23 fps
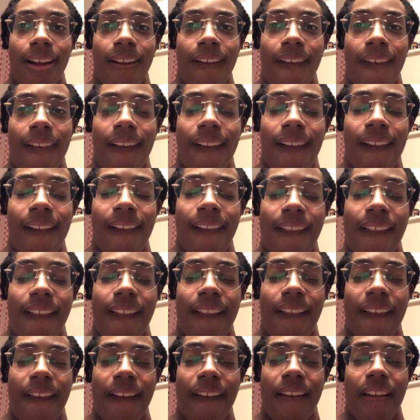
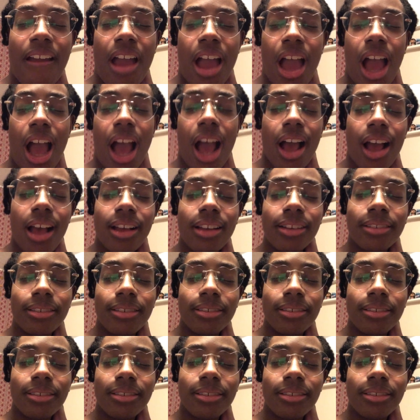Nothing is said.